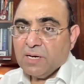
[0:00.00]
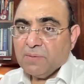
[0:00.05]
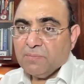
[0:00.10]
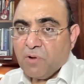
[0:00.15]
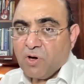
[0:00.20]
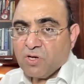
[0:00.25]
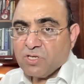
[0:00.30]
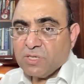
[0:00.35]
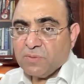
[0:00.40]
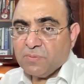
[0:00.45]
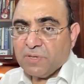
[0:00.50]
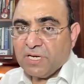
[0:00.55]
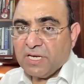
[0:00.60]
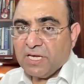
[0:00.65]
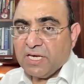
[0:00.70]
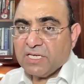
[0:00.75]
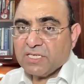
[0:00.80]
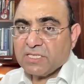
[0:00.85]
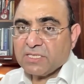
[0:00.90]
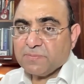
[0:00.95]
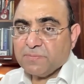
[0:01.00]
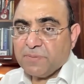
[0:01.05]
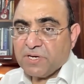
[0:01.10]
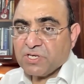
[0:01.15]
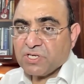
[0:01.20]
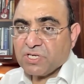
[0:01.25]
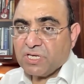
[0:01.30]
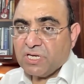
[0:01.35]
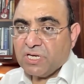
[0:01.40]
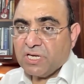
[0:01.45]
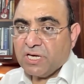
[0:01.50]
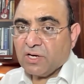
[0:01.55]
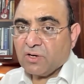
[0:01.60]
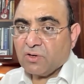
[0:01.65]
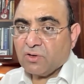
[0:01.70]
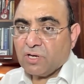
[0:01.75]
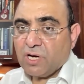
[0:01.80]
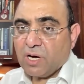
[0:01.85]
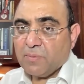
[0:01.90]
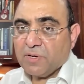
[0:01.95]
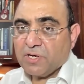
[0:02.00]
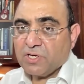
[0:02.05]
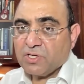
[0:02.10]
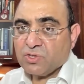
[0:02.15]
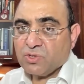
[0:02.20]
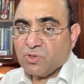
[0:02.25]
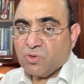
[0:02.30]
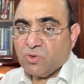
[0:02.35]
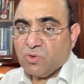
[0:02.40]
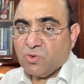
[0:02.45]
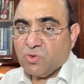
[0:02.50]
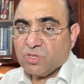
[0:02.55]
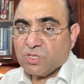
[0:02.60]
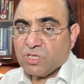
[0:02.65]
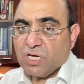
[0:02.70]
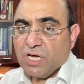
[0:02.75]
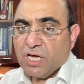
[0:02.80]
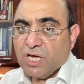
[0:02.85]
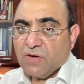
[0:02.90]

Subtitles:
possibly special economic zones